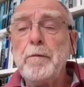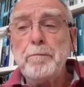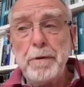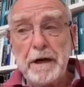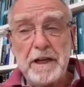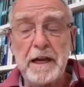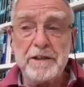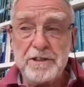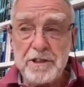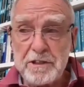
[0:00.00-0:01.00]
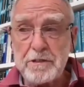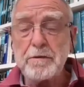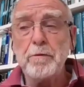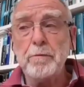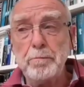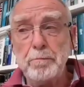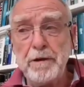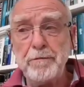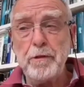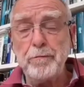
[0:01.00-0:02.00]
But, and this is
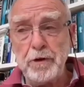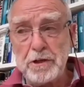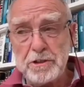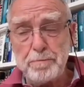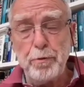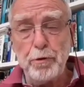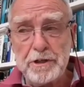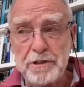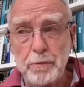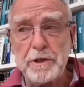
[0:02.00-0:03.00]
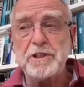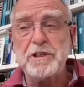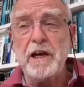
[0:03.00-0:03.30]
the first point at which